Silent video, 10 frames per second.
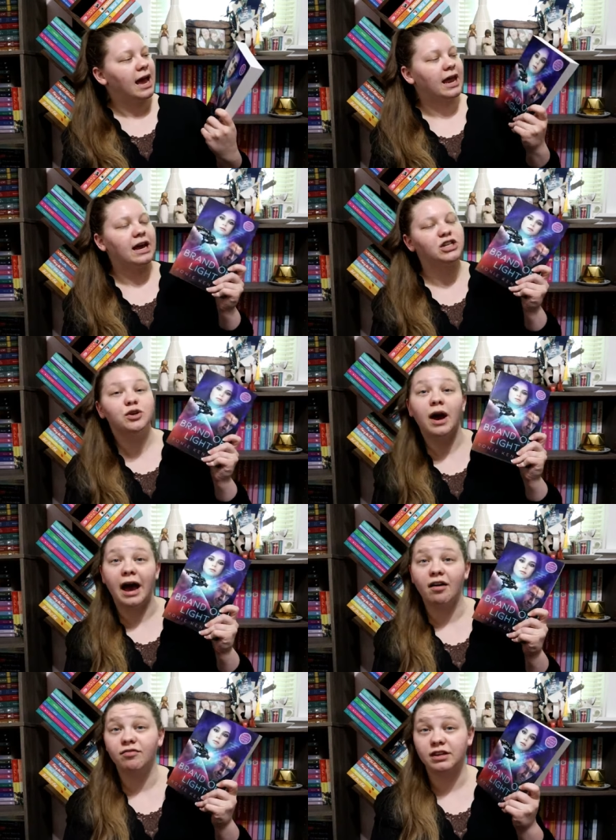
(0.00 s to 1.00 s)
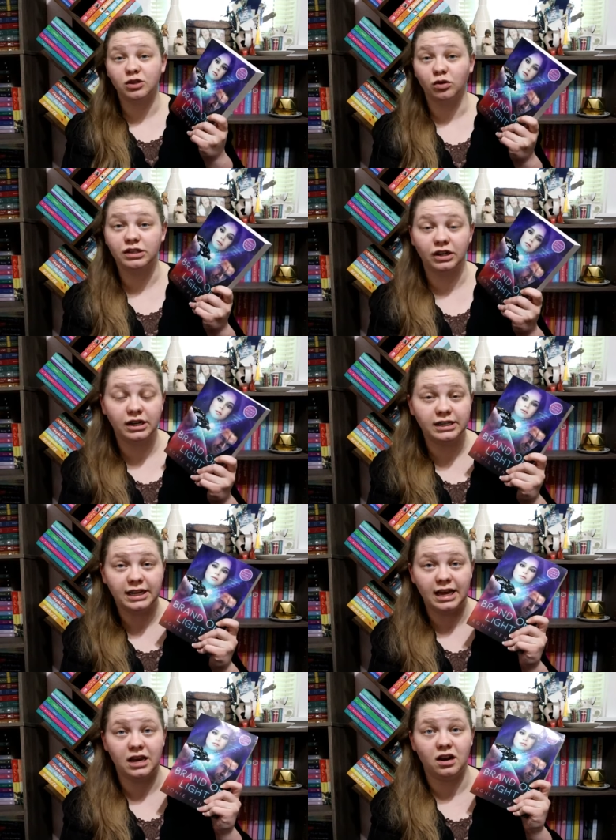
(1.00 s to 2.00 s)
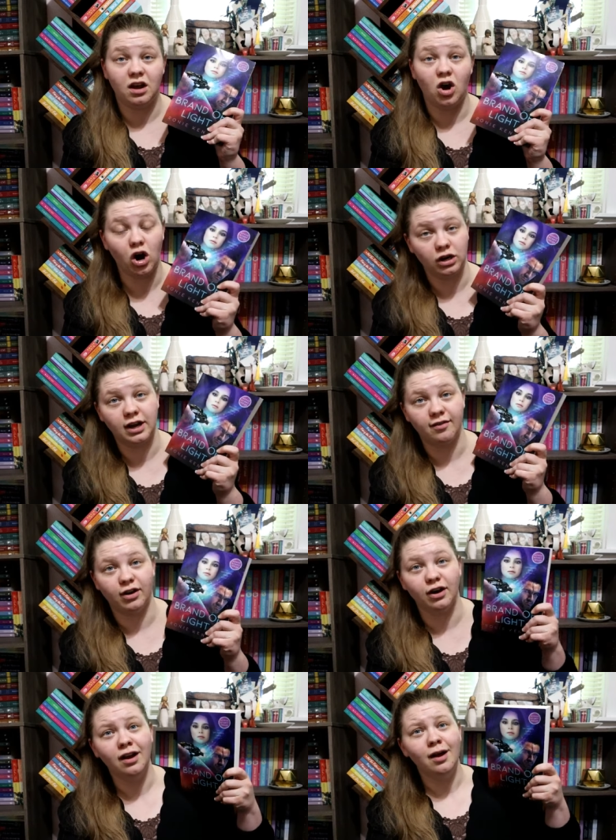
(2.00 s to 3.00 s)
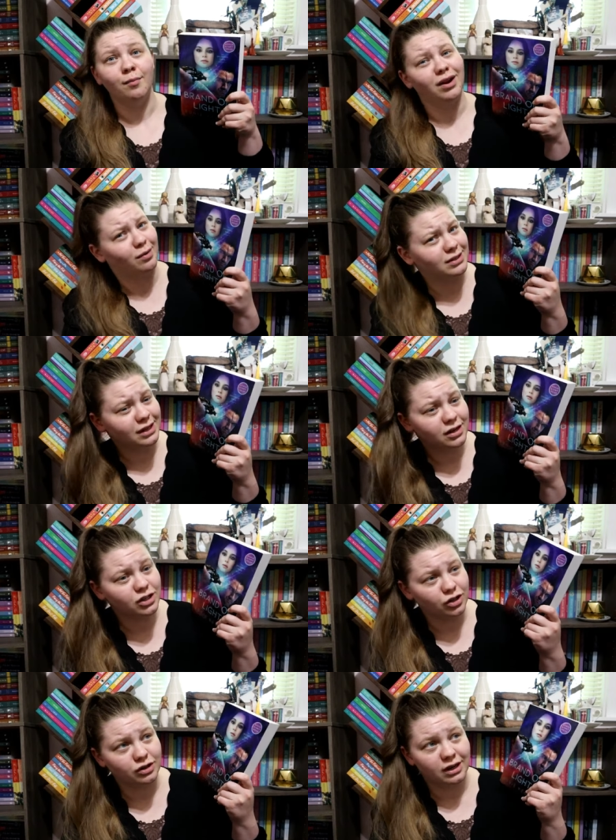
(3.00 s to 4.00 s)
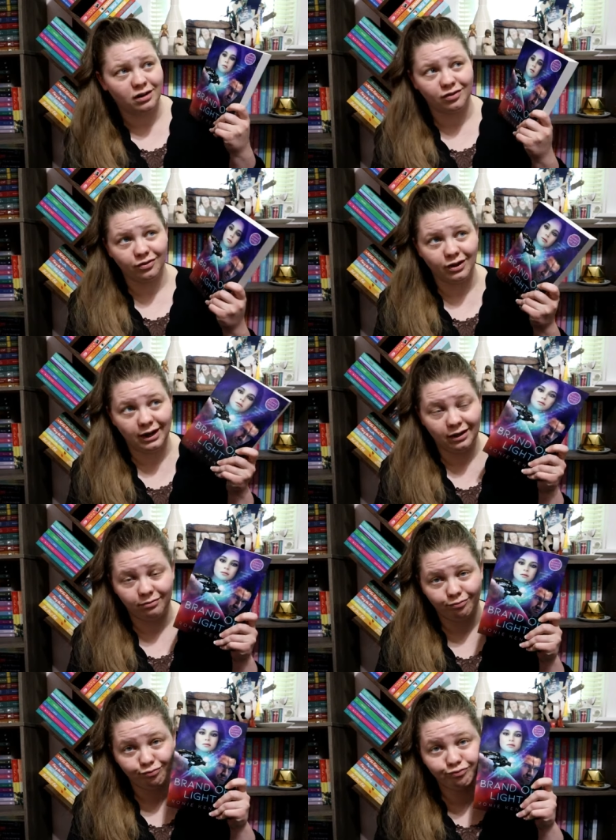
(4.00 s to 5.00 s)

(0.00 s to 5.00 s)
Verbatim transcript: And I do have this whole series in hardcover, but I wasn't going to turn down a free,